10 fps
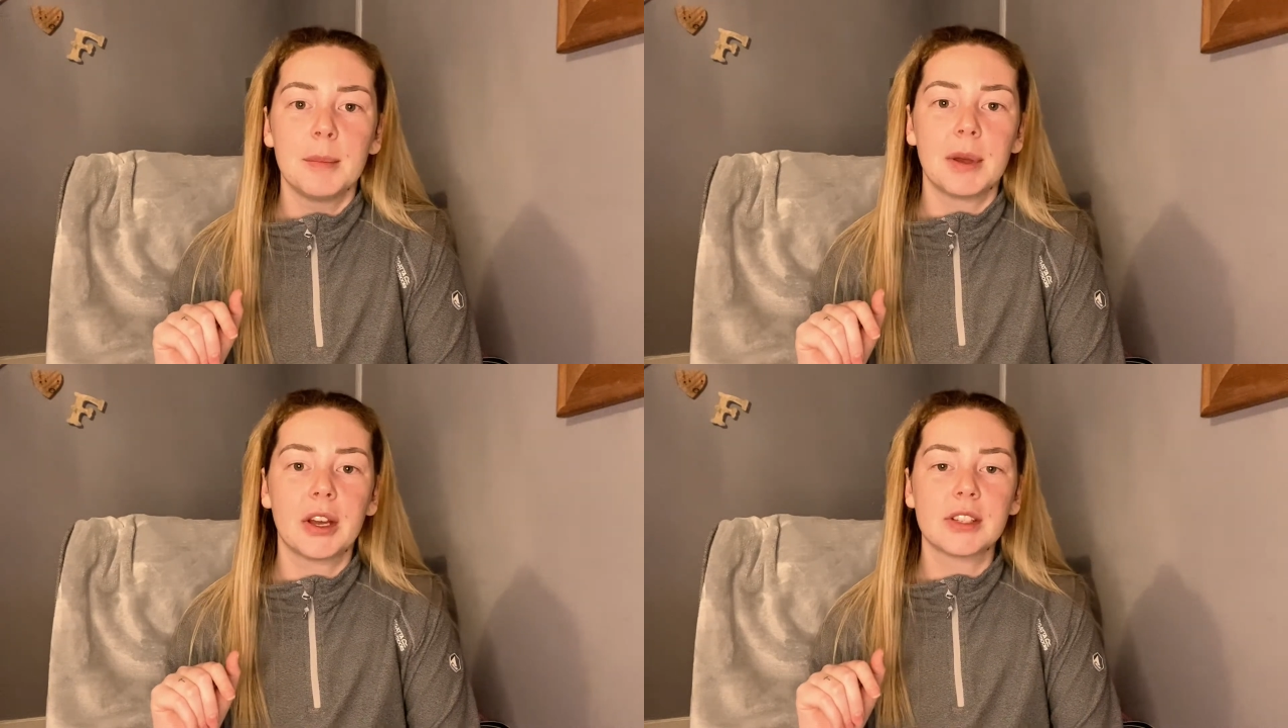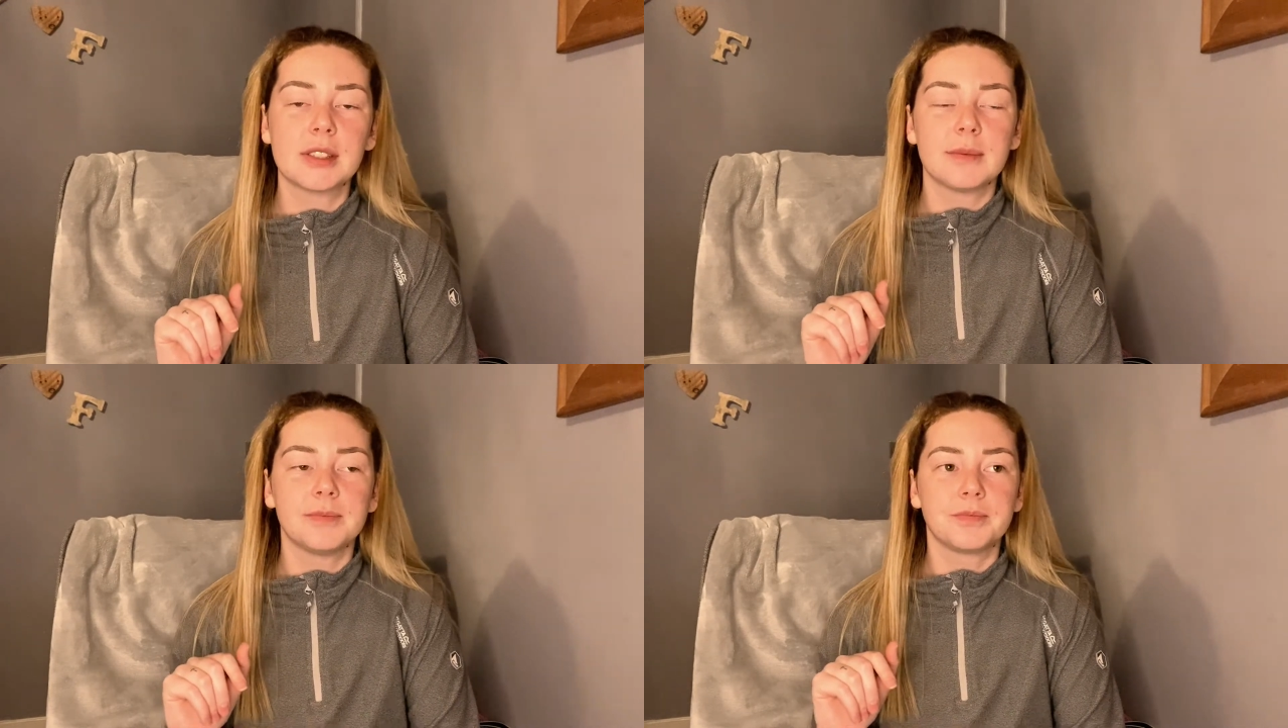
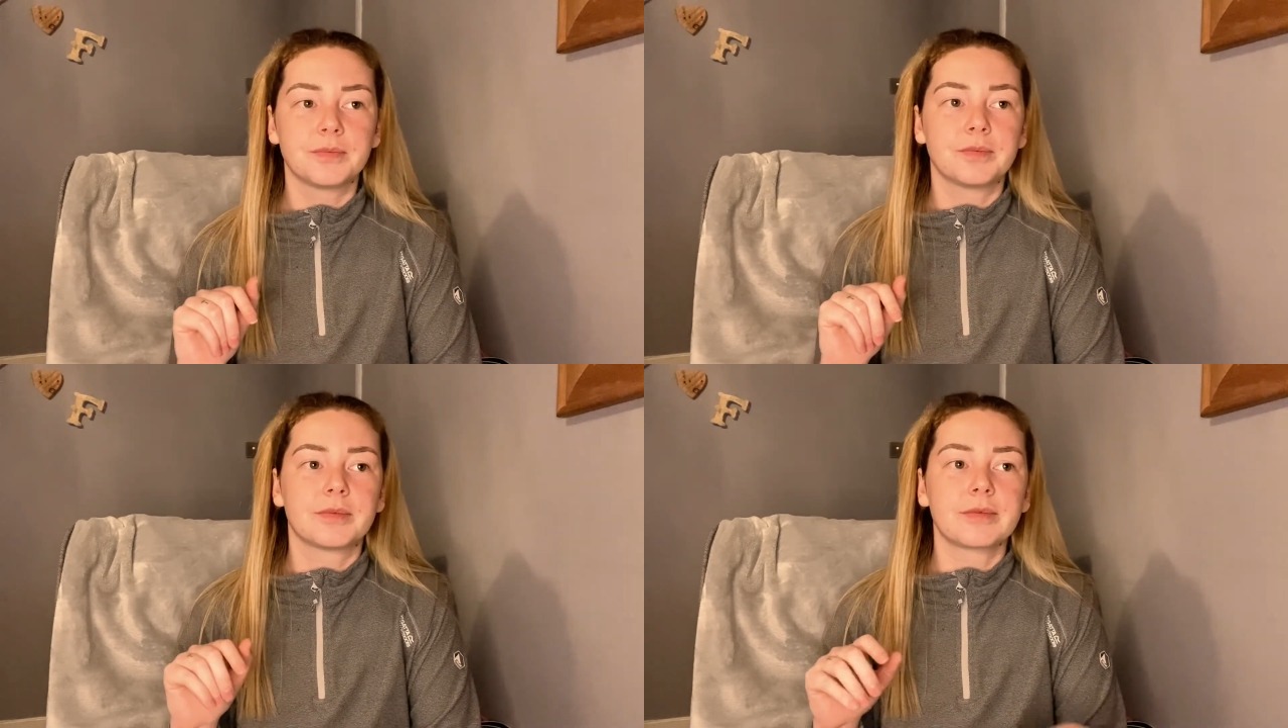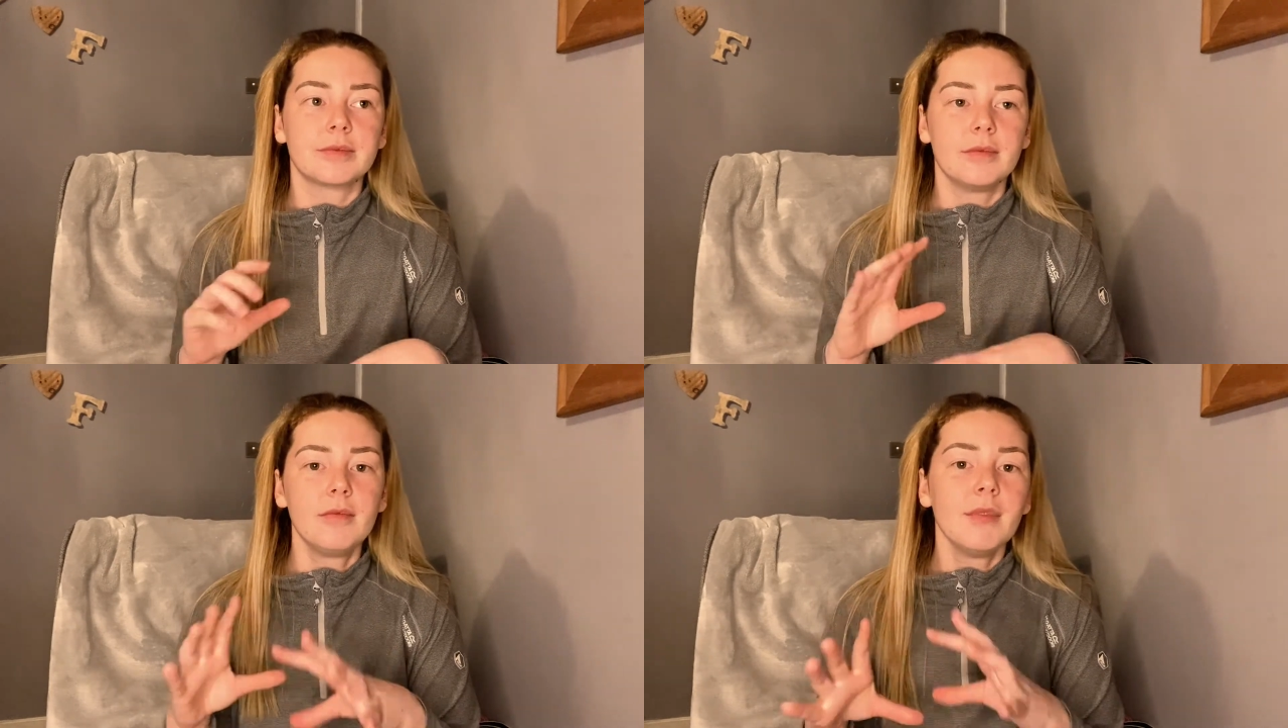because
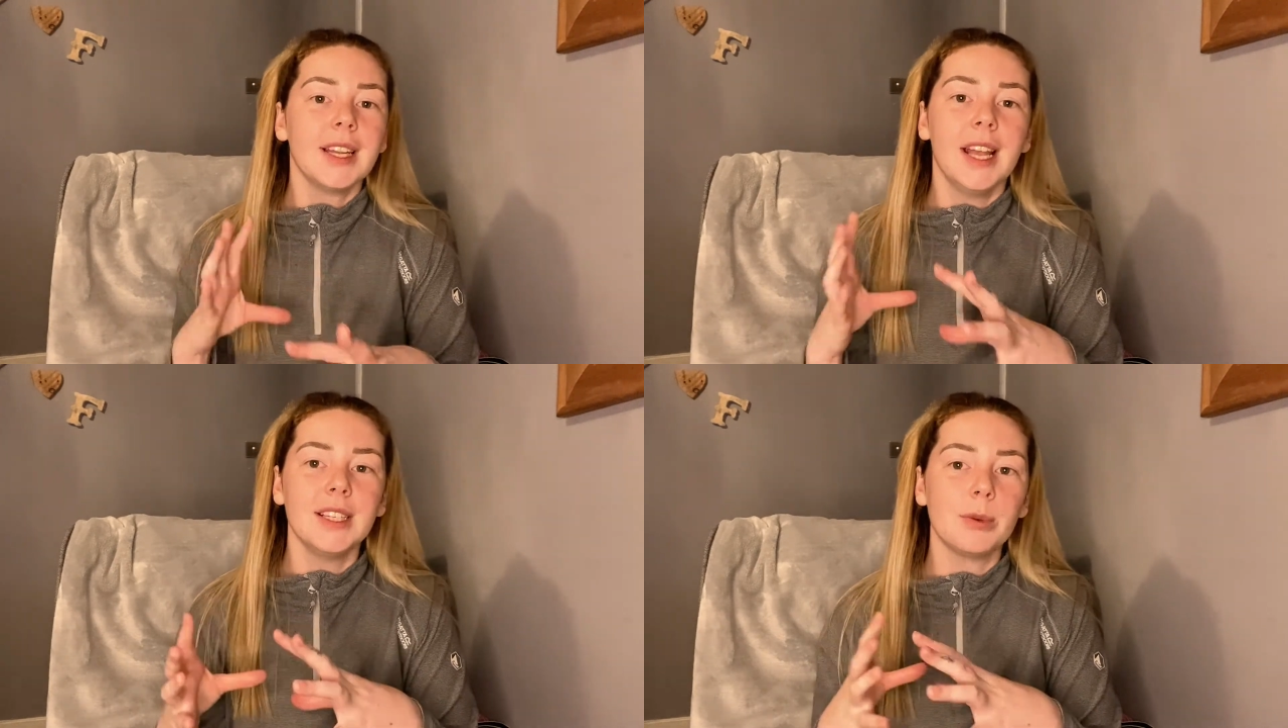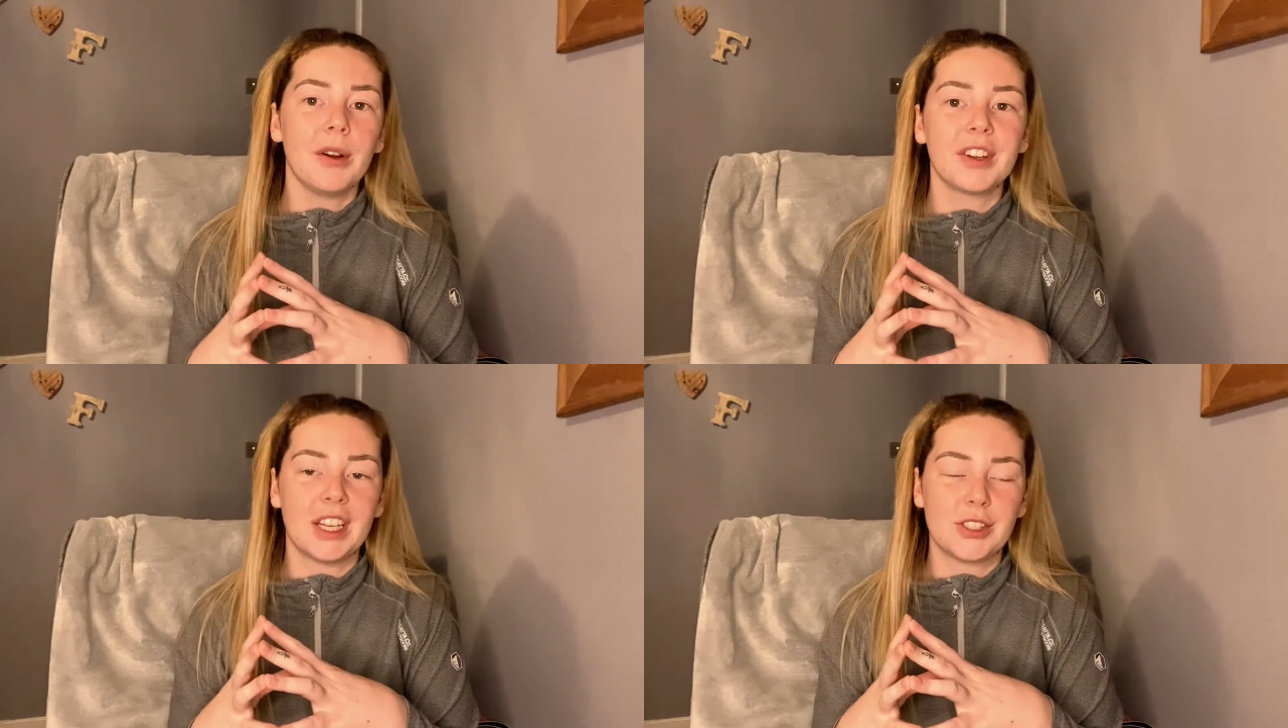here's
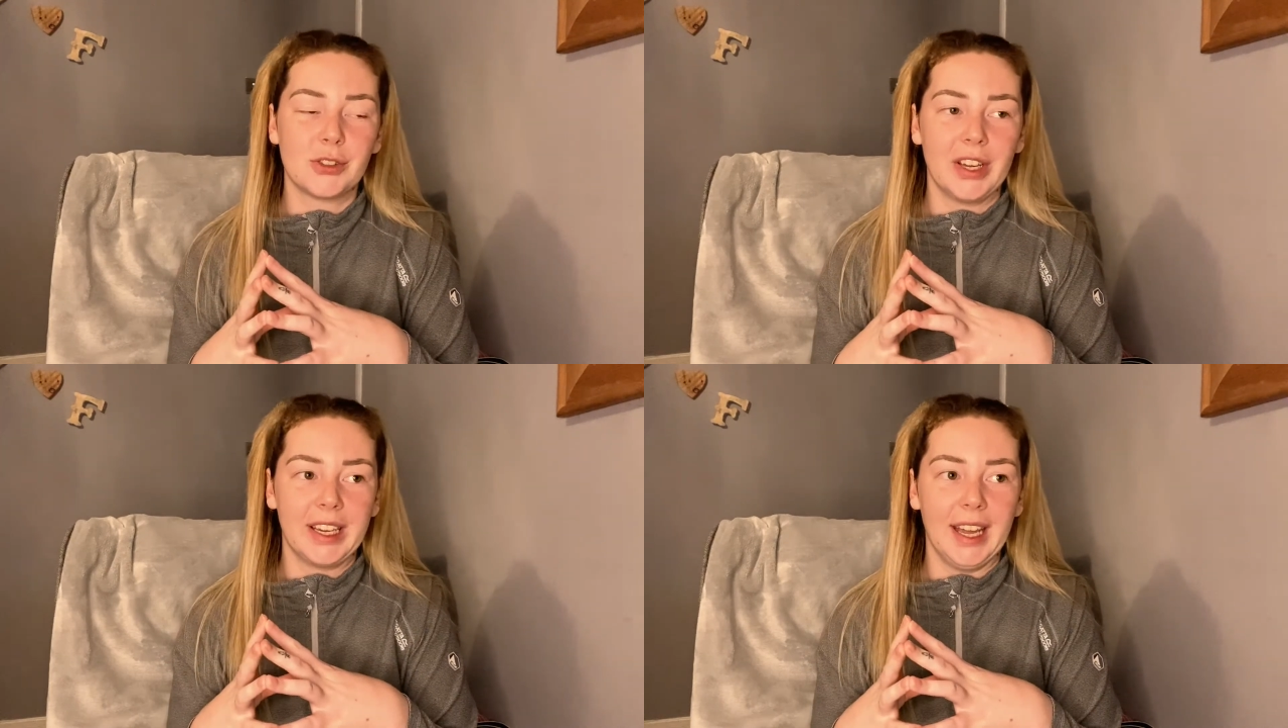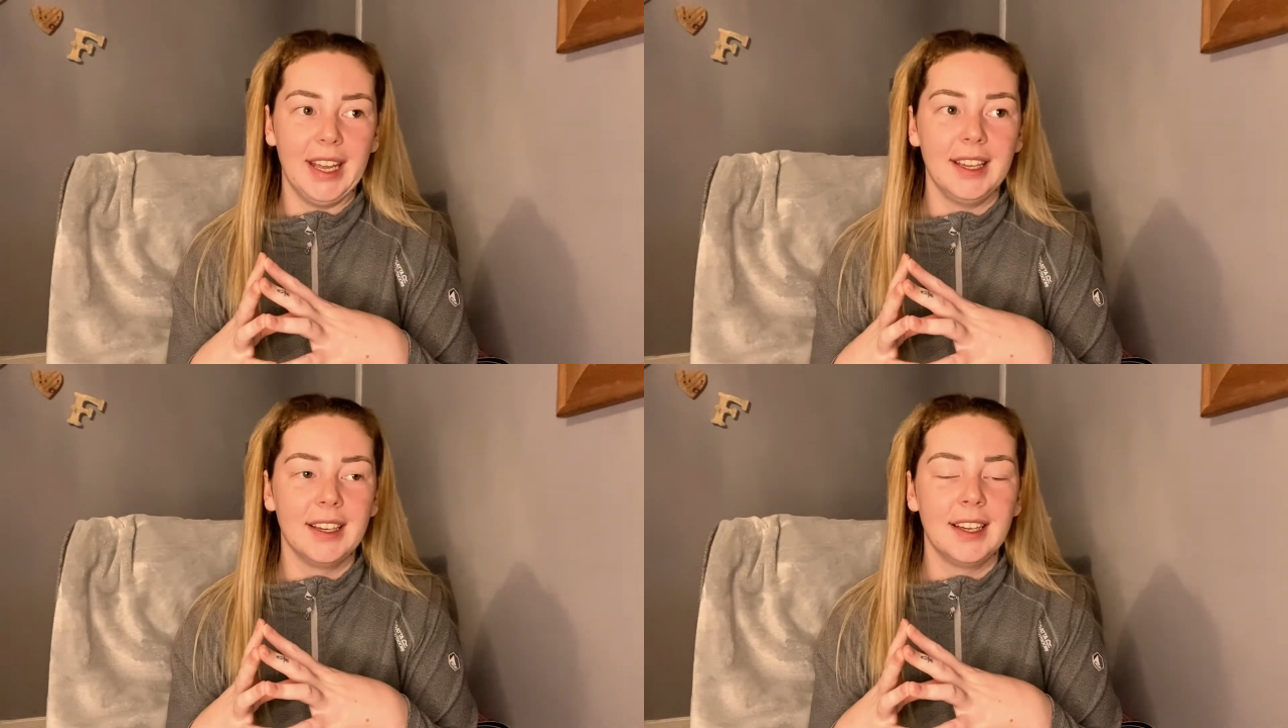where it gets
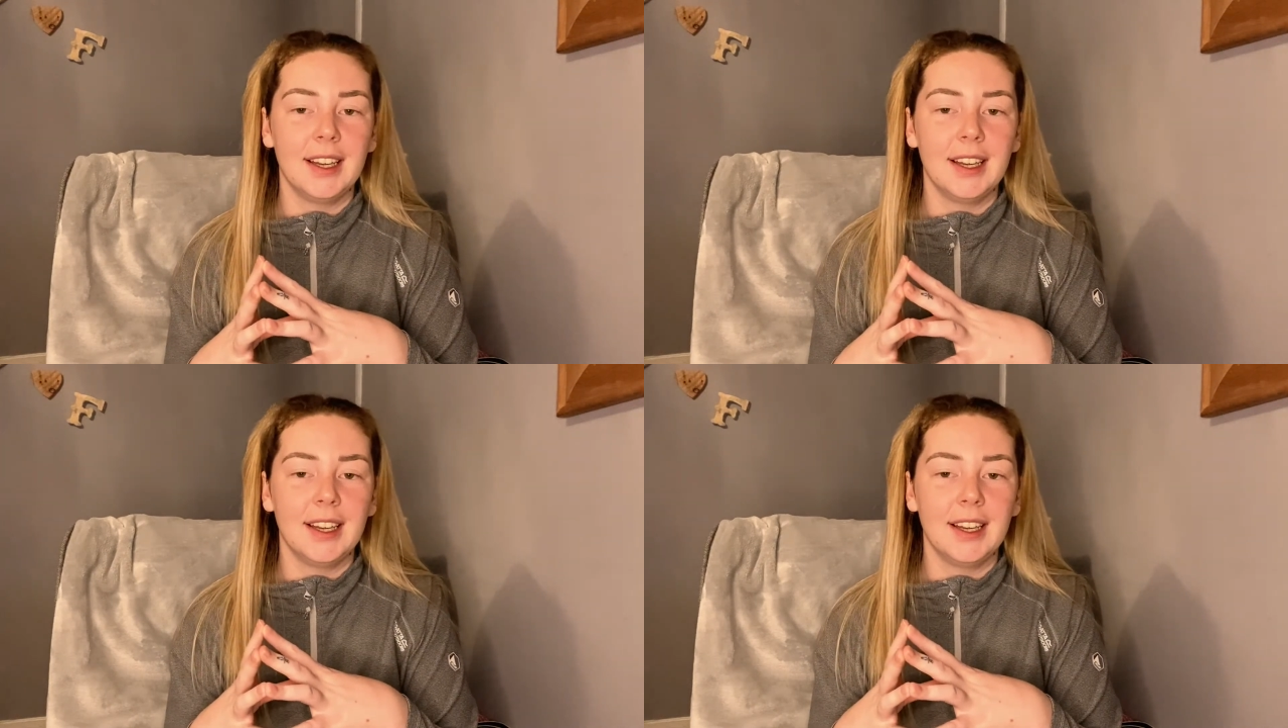tricky.